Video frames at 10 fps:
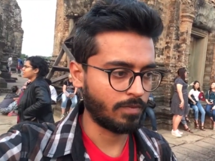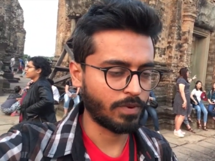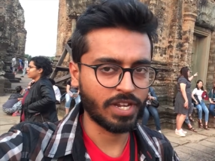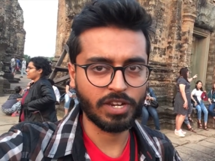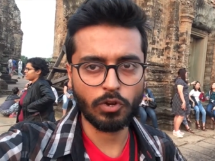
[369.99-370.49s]

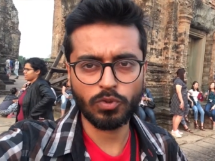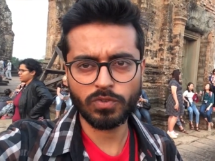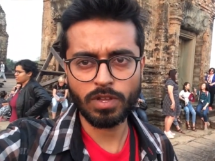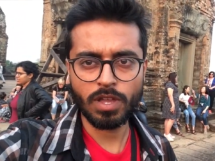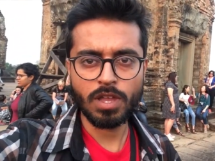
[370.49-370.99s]
Pretty
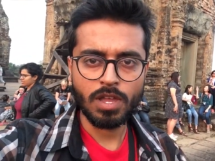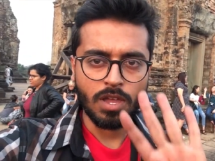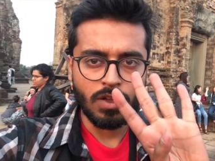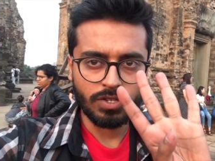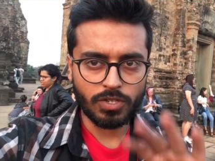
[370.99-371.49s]
close,
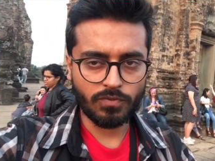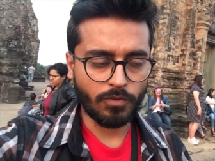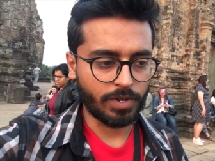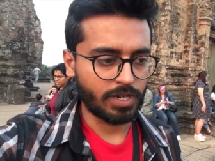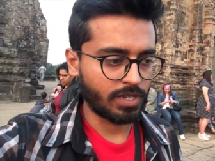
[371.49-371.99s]
just
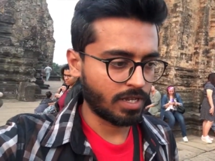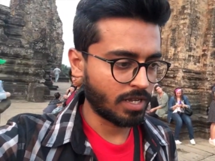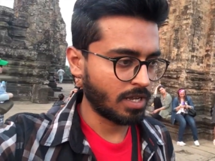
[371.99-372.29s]
four minutes.